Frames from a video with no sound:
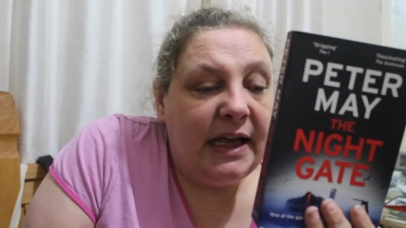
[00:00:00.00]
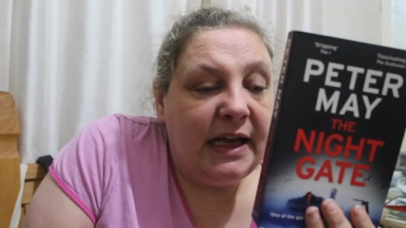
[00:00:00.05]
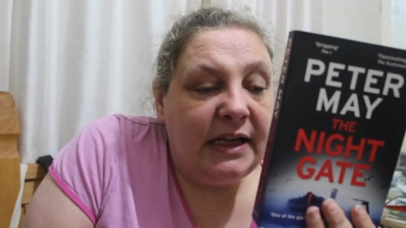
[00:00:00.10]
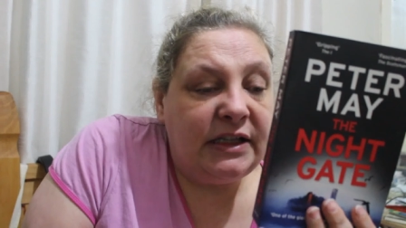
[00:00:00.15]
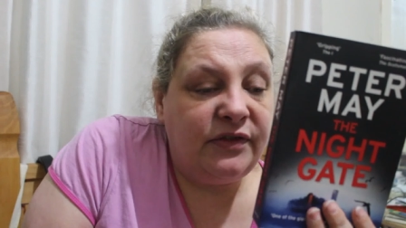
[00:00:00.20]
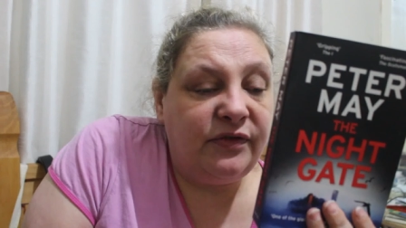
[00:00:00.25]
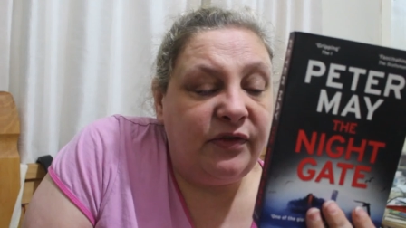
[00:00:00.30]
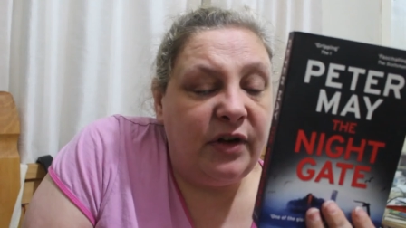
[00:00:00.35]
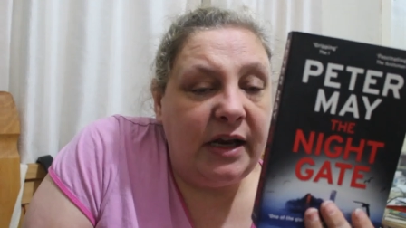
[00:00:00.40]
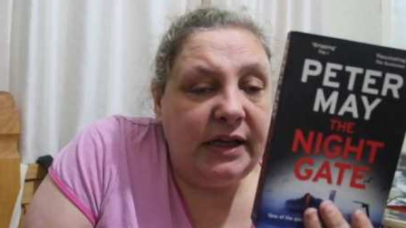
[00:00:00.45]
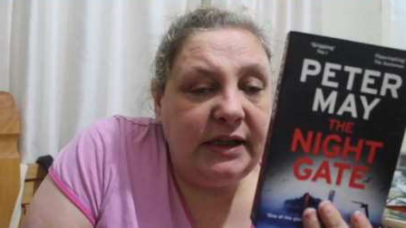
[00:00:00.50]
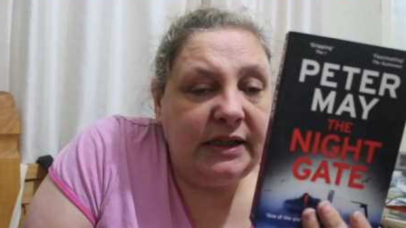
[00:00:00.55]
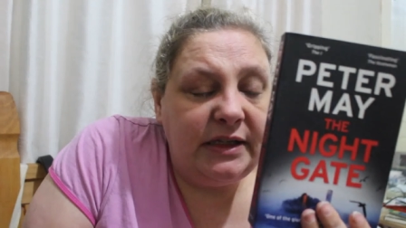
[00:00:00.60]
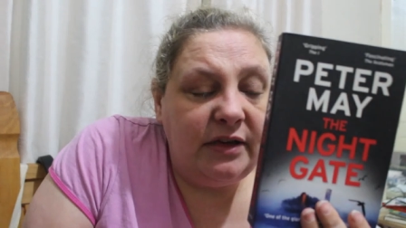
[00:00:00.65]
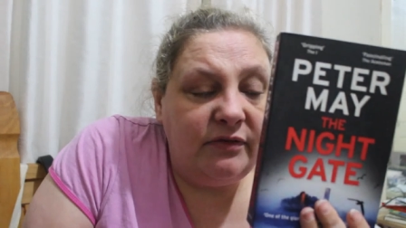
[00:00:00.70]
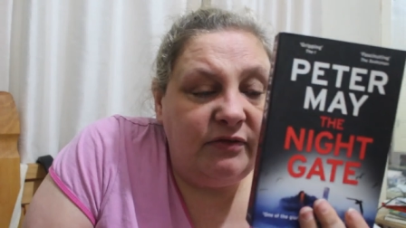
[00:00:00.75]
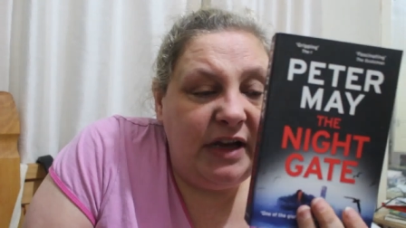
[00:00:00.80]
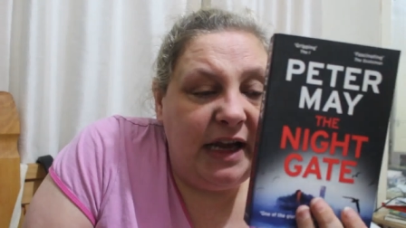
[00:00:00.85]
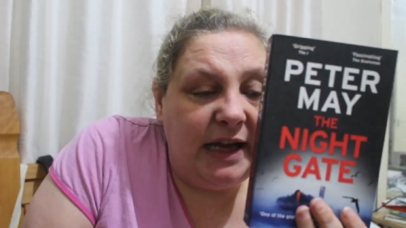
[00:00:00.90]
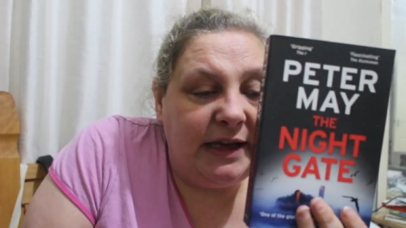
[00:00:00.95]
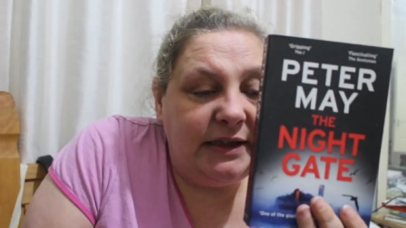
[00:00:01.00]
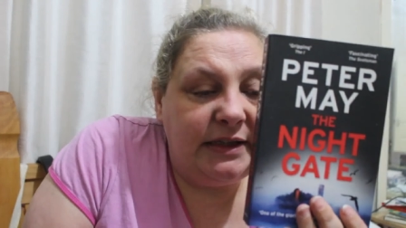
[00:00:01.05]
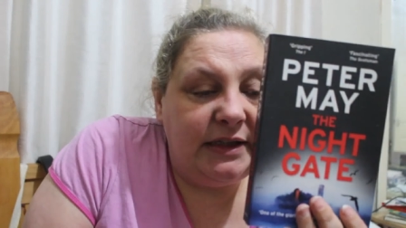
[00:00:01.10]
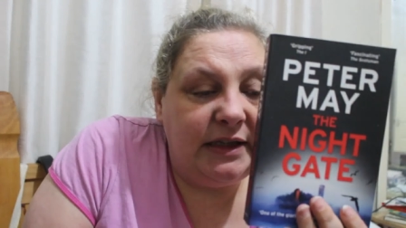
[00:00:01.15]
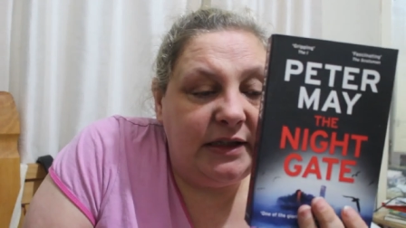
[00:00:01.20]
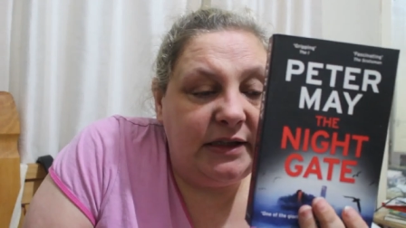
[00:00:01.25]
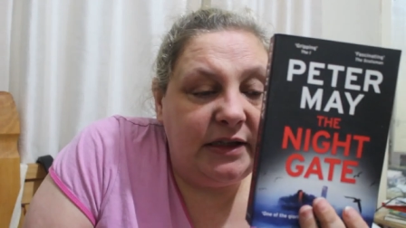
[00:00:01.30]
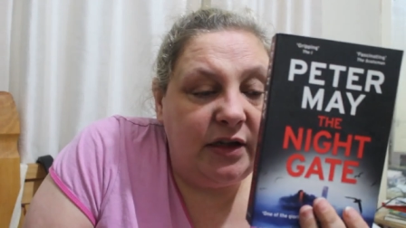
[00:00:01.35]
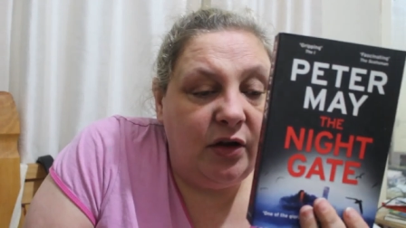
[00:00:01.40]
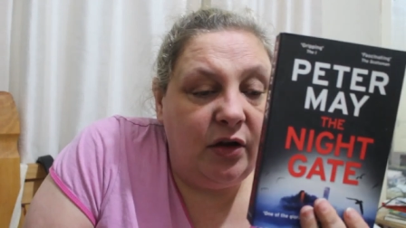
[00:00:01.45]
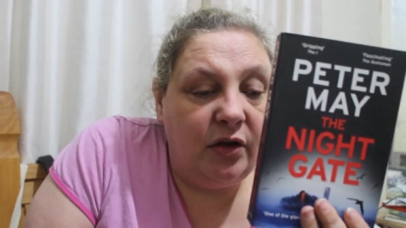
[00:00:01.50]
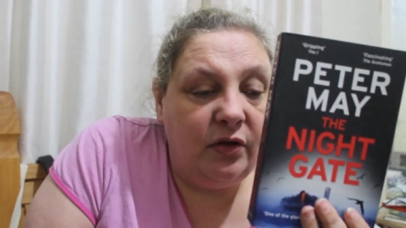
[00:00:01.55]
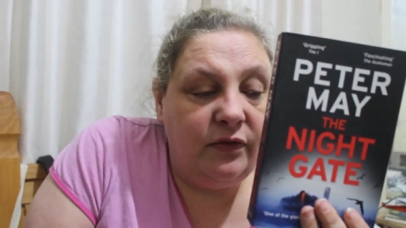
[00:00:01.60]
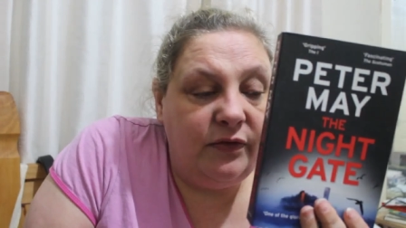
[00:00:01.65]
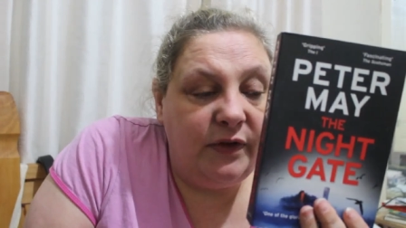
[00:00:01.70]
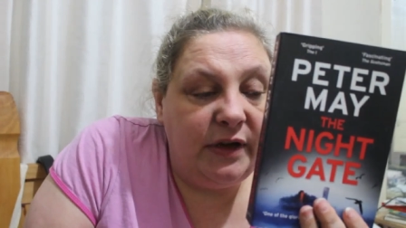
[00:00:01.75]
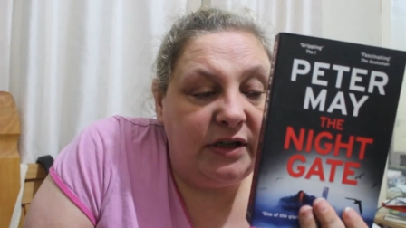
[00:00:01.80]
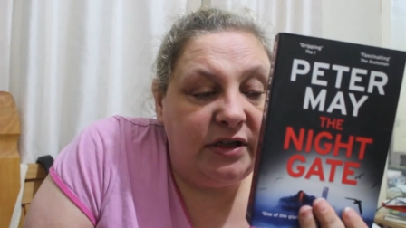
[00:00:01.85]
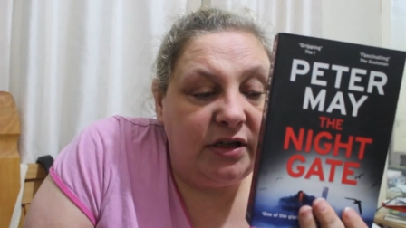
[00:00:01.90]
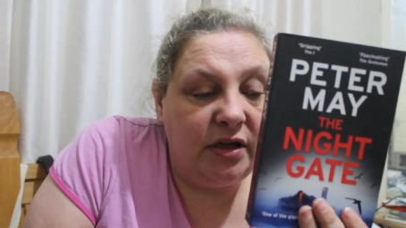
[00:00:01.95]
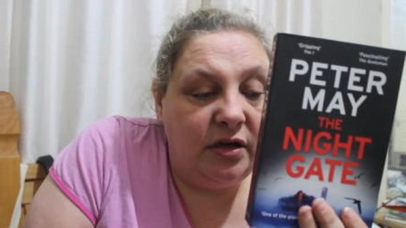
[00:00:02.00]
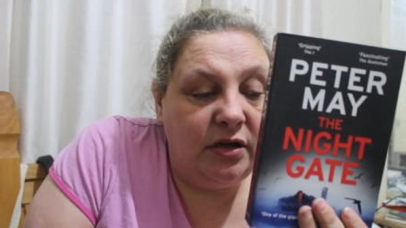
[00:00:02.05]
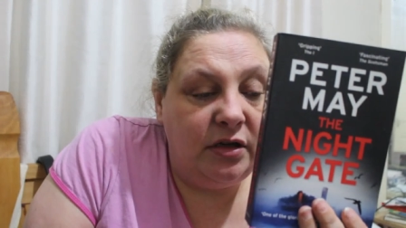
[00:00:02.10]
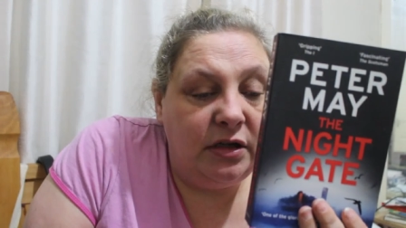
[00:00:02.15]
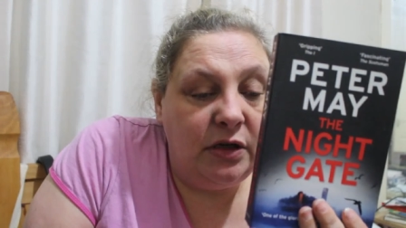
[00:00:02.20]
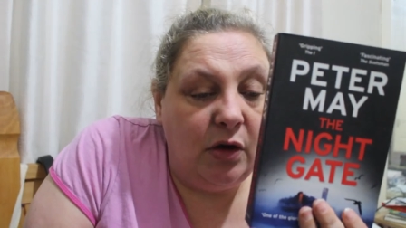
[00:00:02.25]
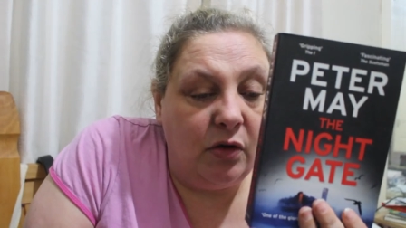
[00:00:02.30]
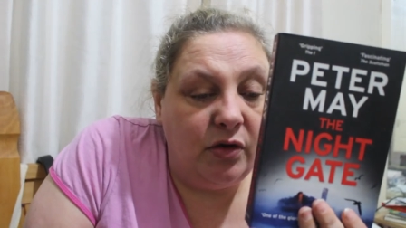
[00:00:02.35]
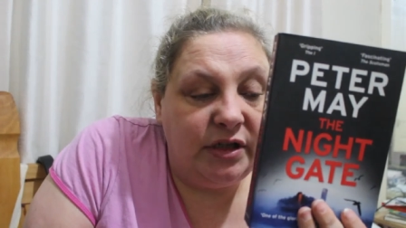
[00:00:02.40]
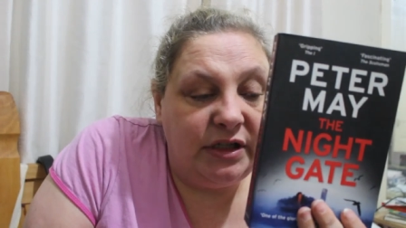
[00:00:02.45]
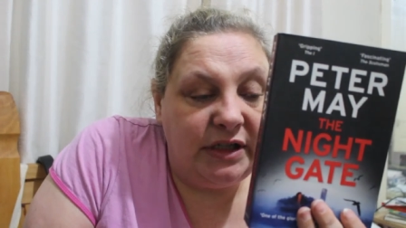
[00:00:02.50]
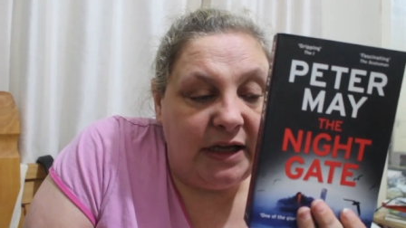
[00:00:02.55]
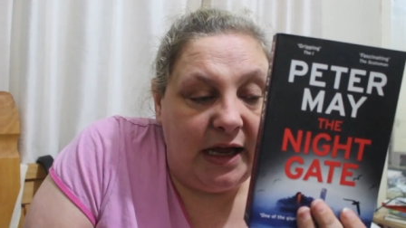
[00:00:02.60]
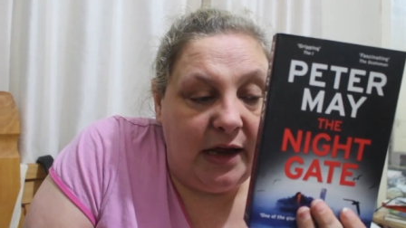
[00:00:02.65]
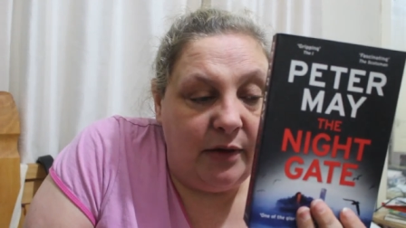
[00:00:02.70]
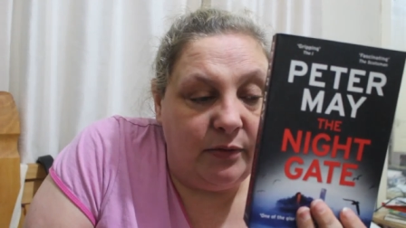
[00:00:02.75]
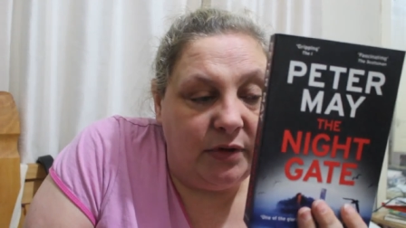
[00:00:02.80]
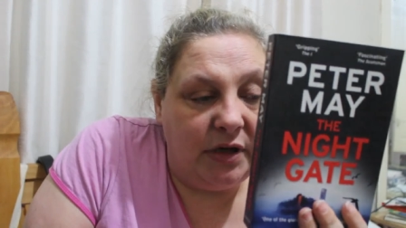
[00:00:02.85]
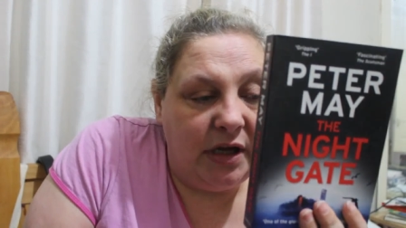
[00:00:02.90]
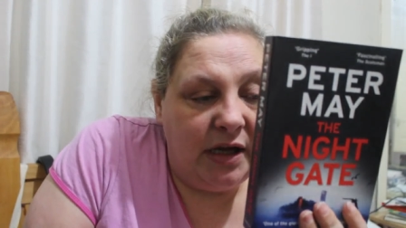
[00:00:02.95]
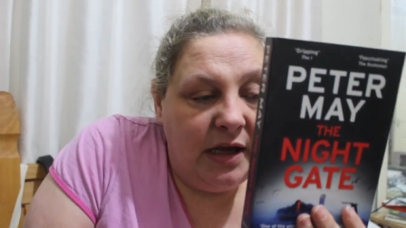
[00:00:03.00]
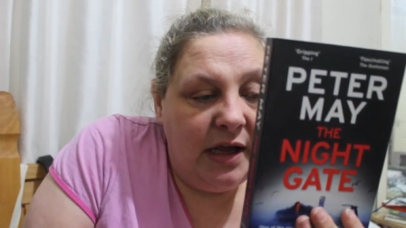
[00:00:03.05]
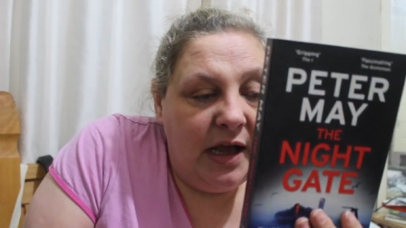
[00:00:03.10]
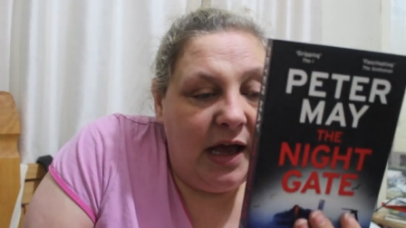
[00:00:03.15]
as France re-enters COVID lockdown.